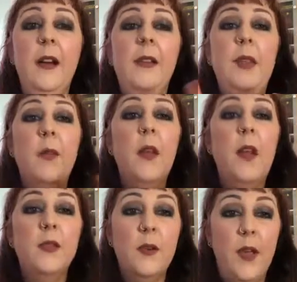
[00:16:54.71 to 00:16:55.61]
And that will
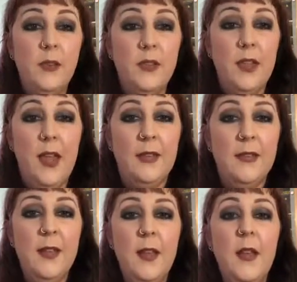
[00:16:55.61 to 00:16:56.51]
also
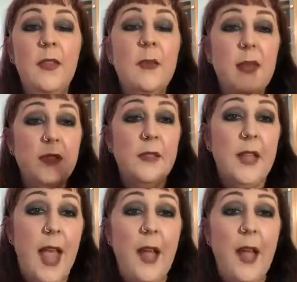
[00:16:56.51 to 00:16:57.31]
exercise the muscles on the